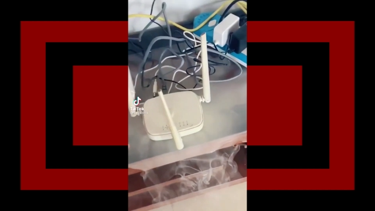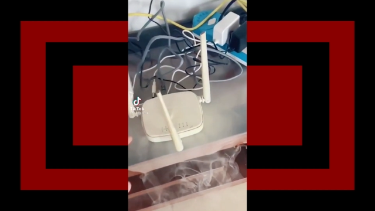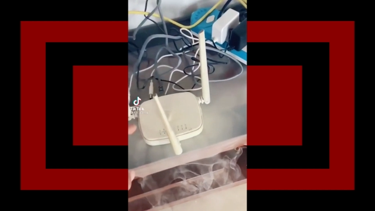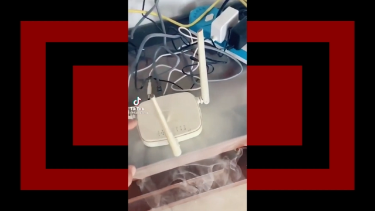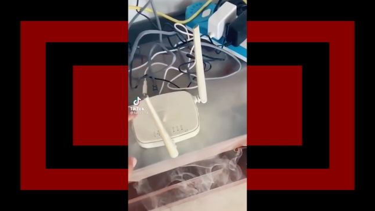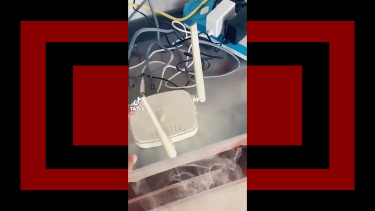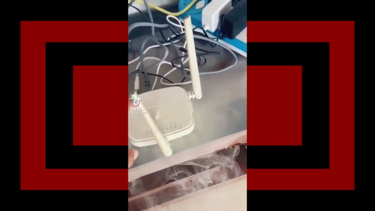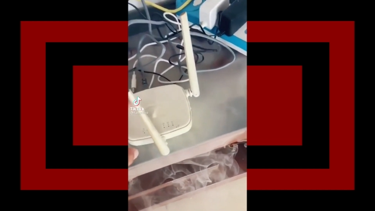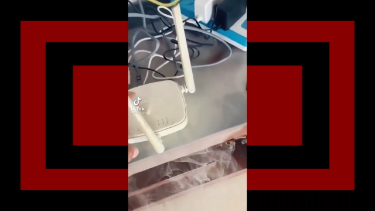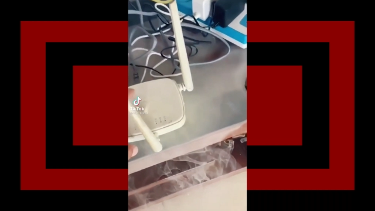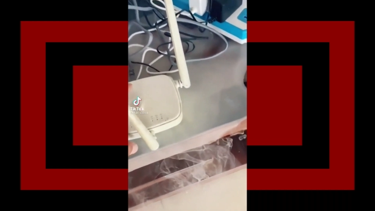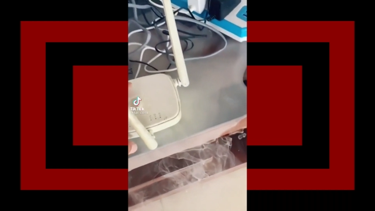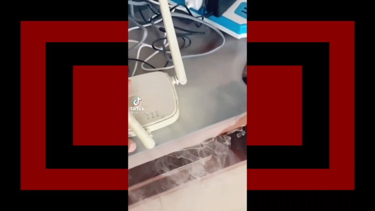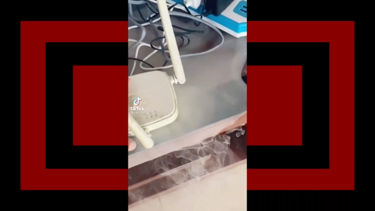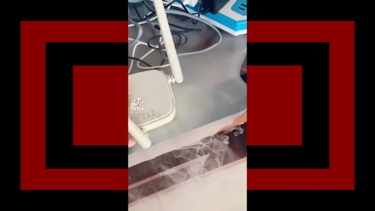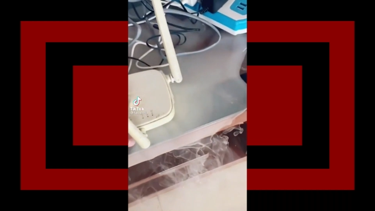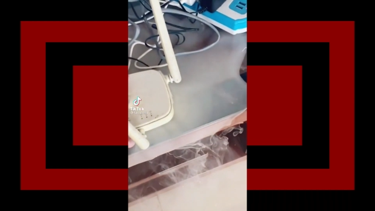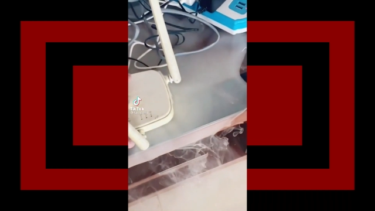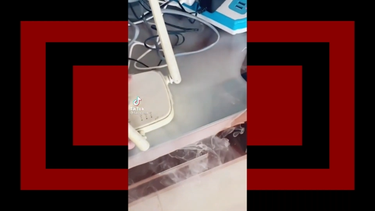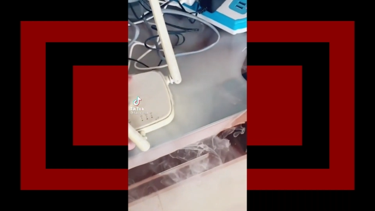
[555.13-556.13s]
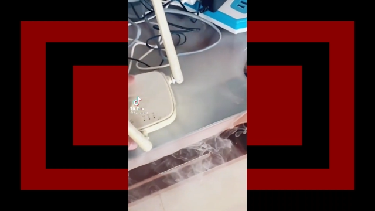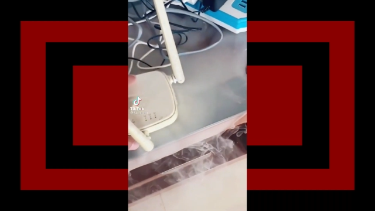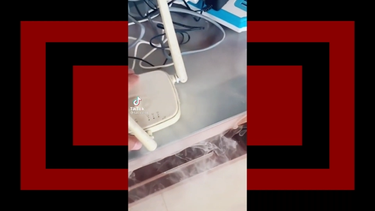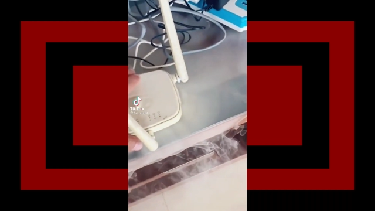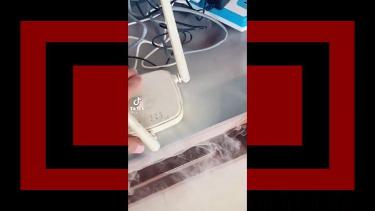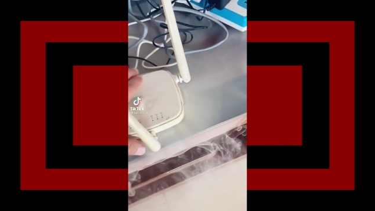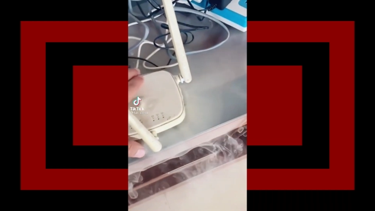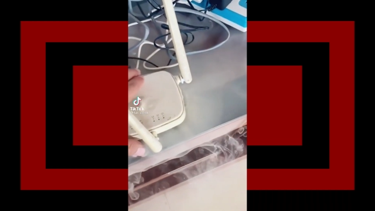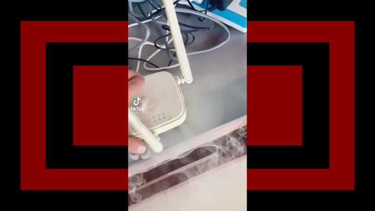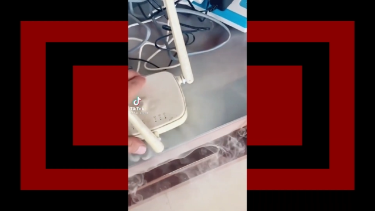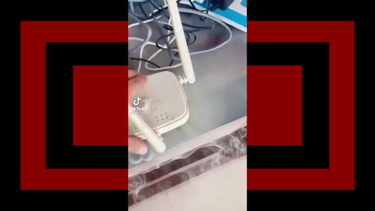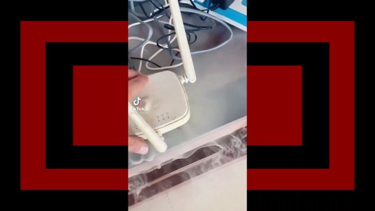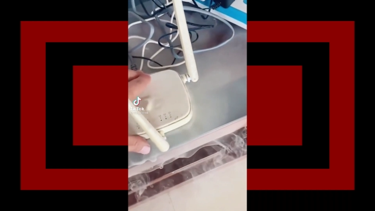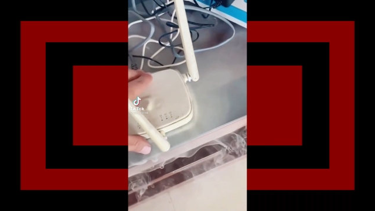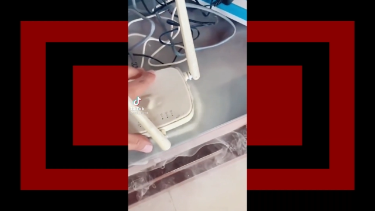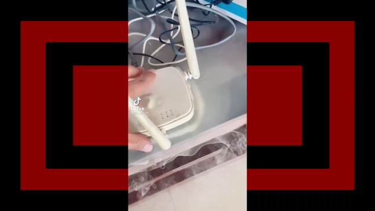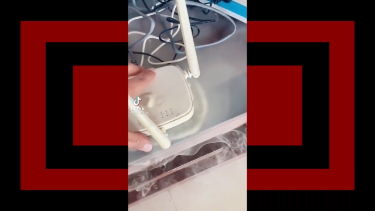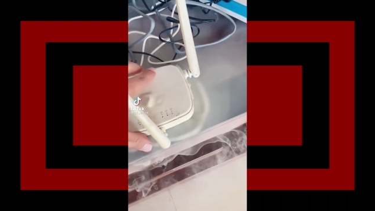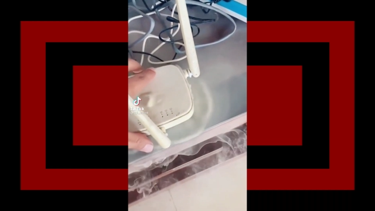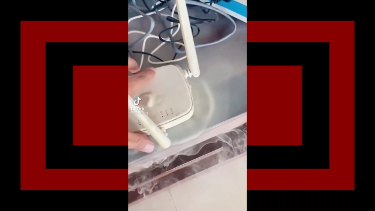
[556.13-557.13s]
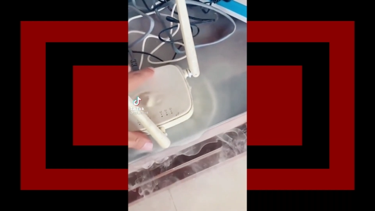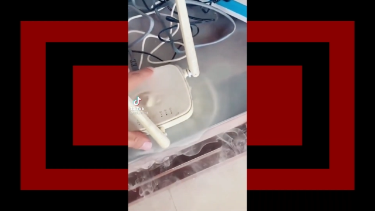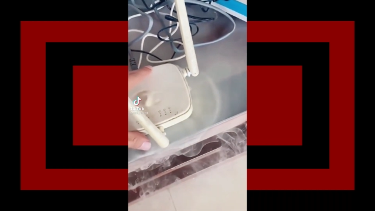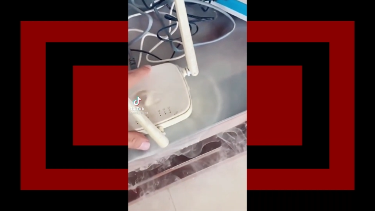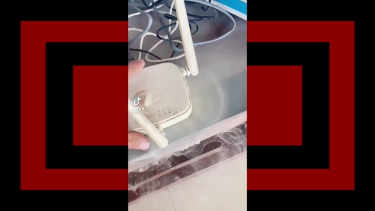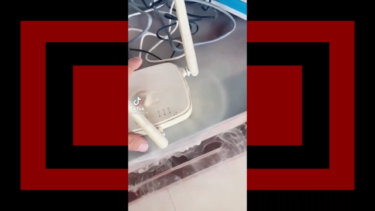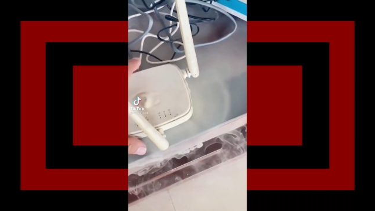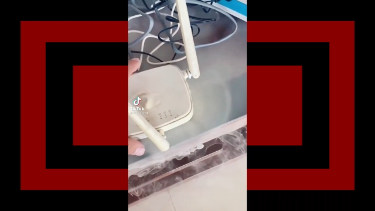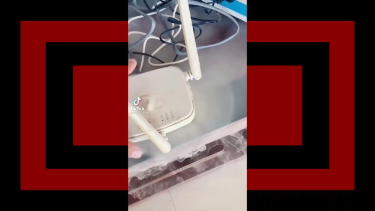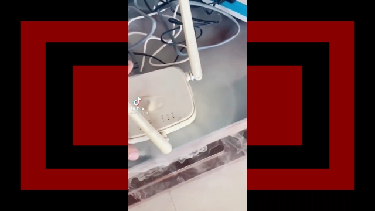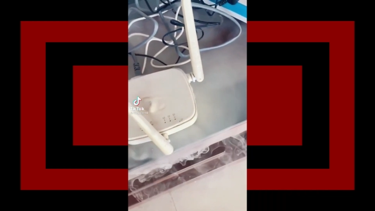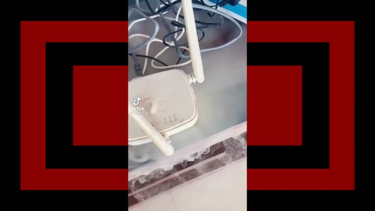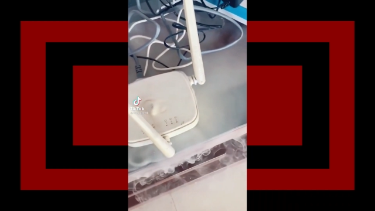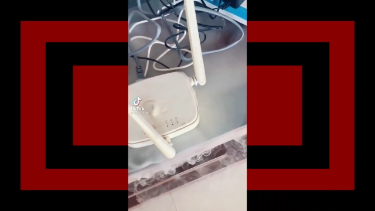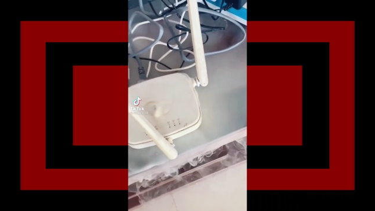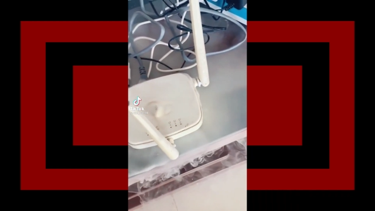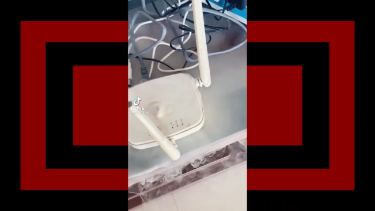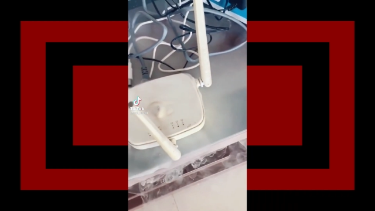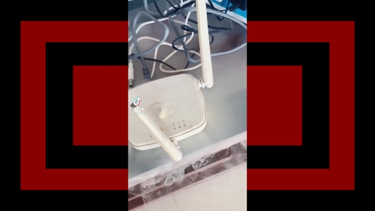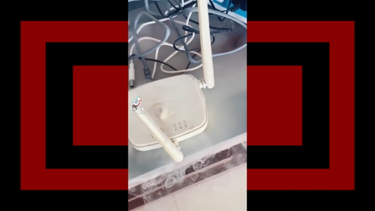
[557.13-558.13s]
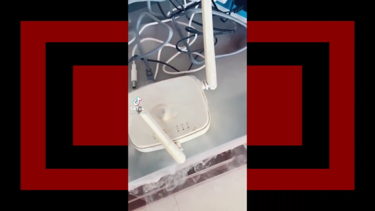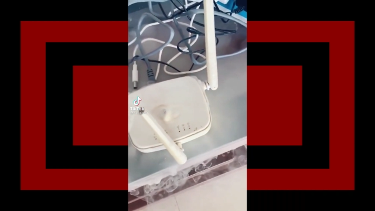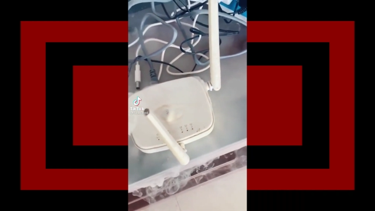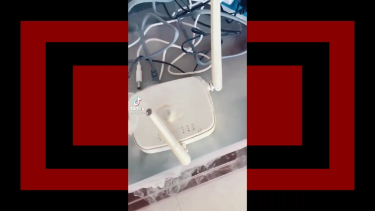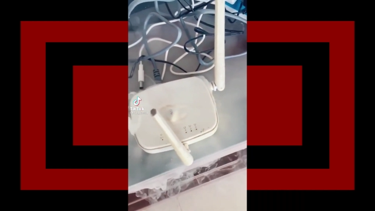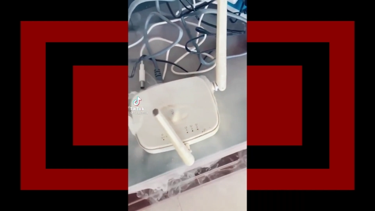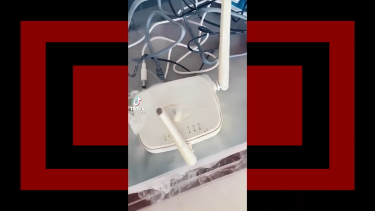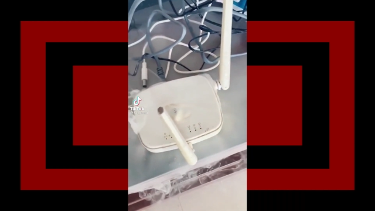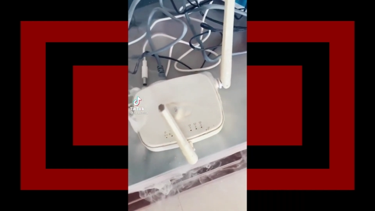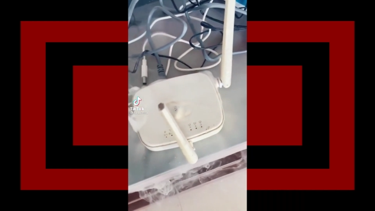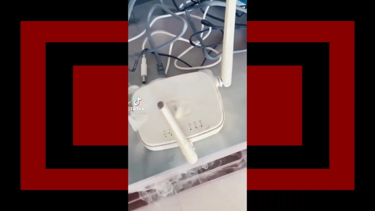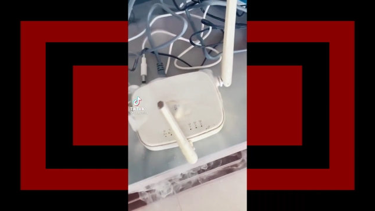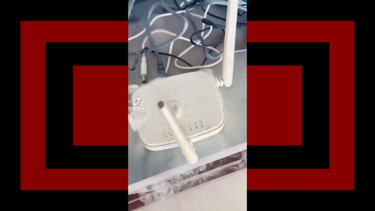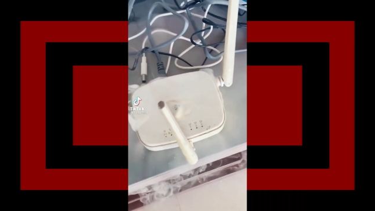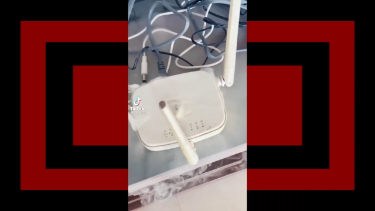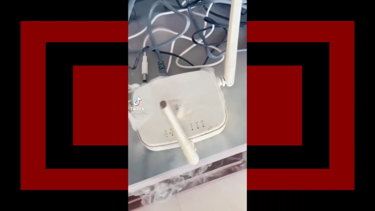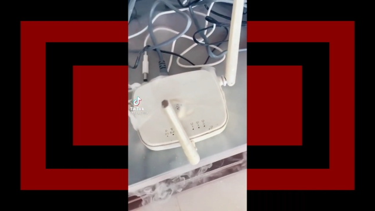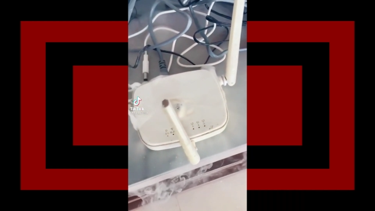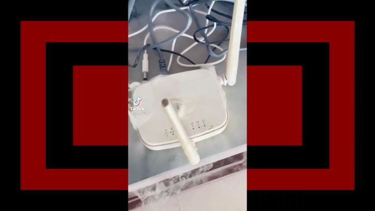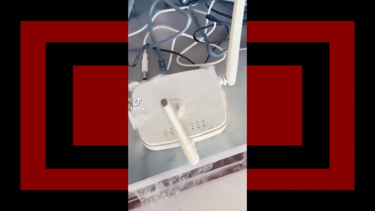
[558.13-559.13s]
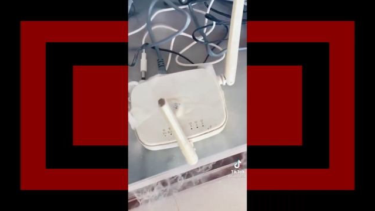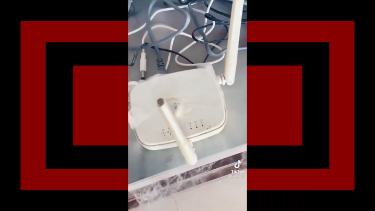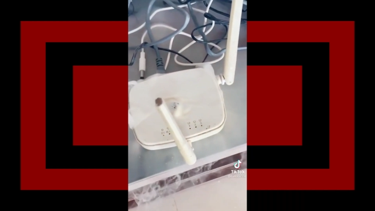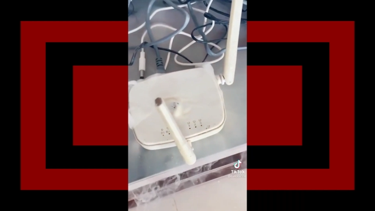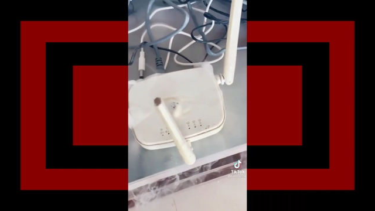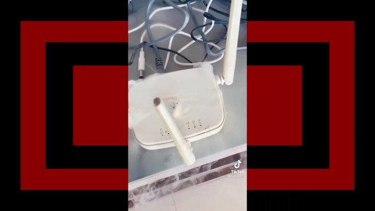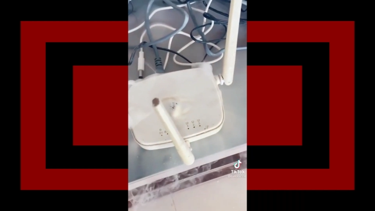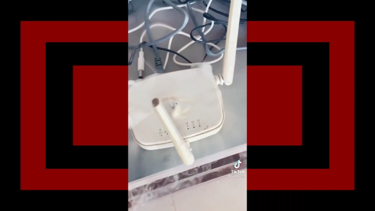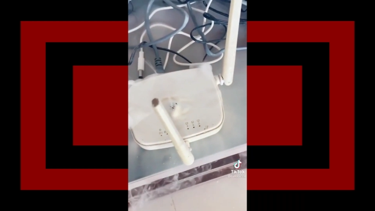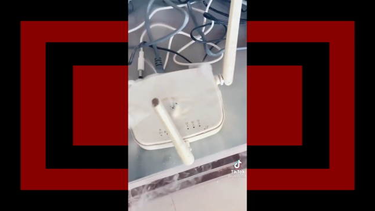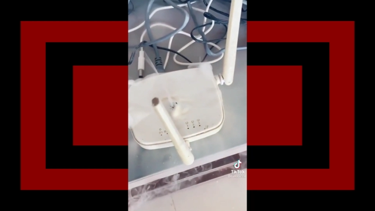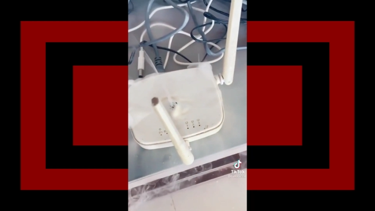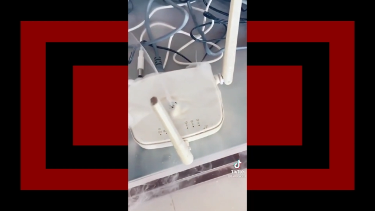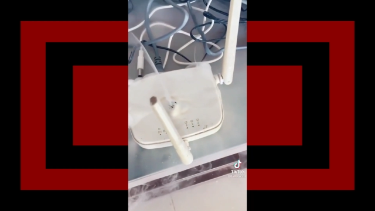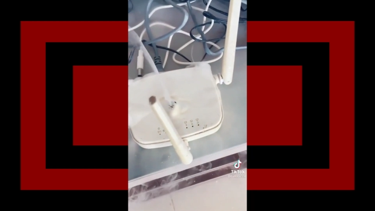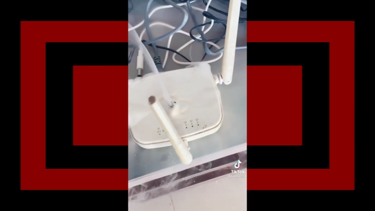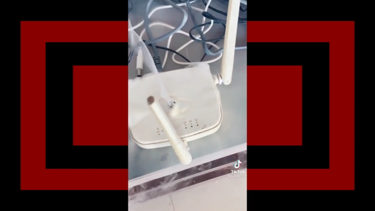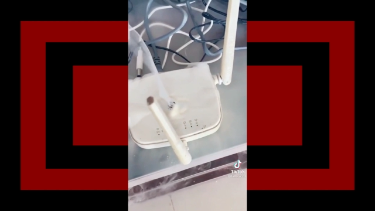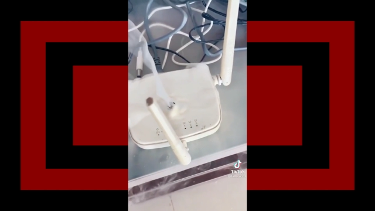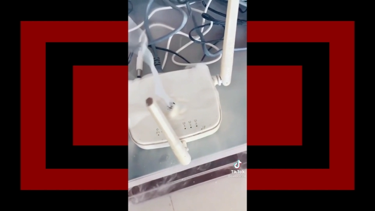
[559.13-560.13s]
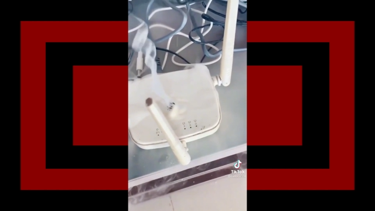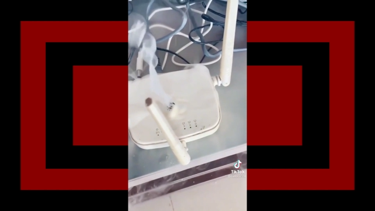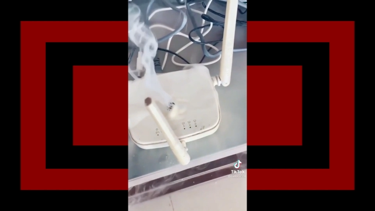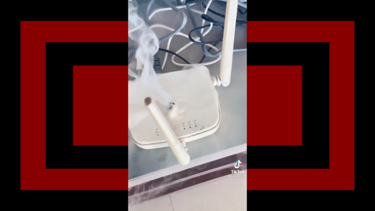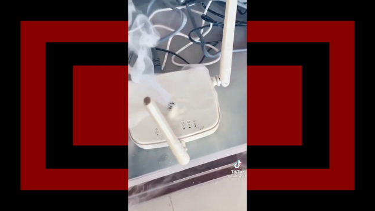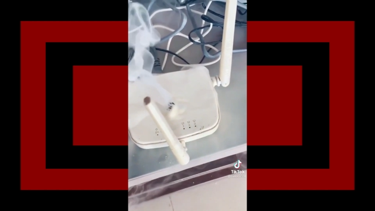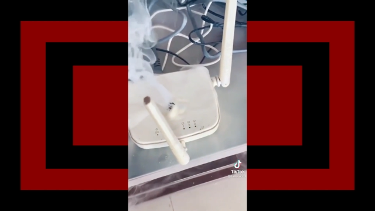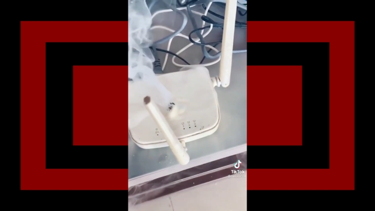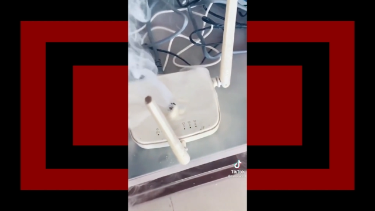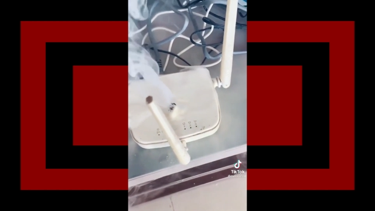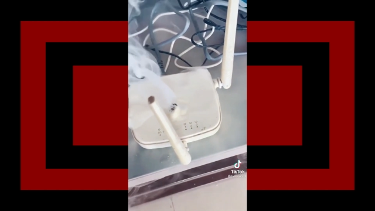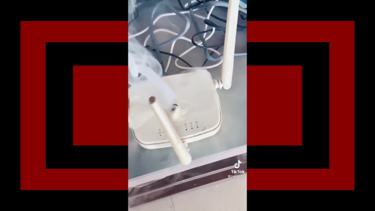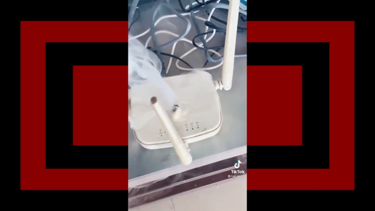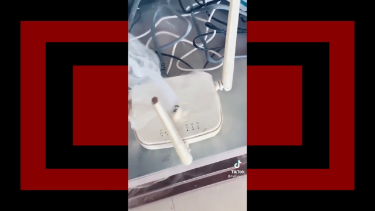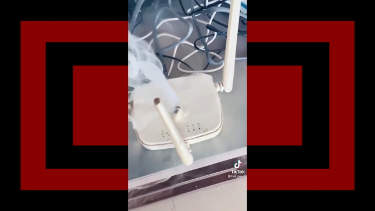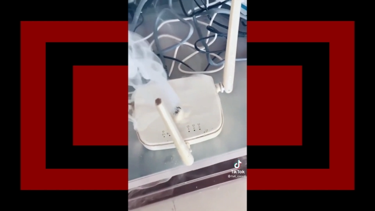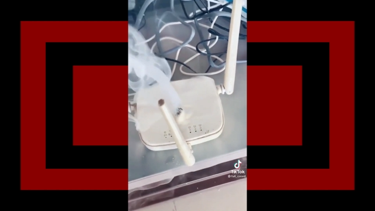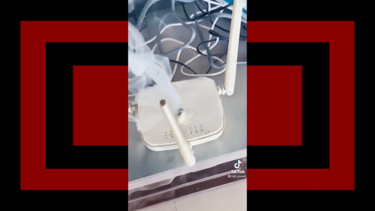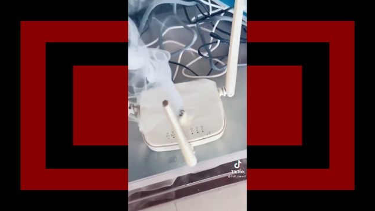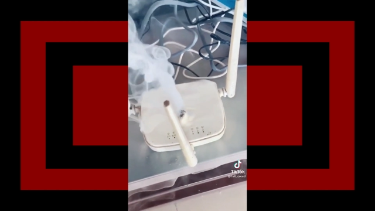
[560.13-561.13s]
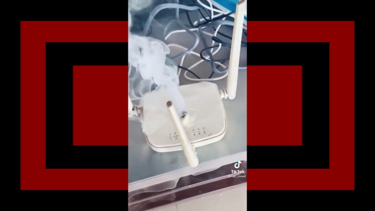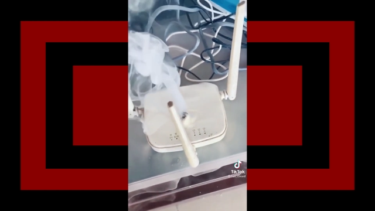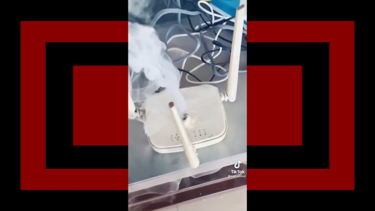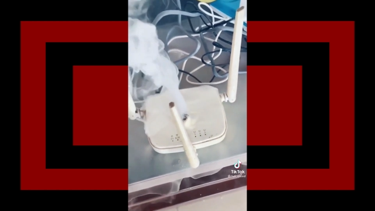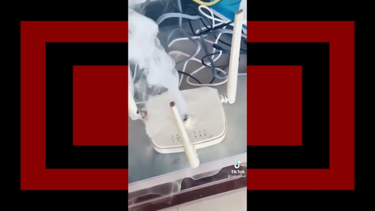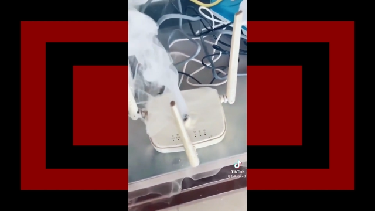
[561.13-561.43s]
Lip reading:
(no speaker visible)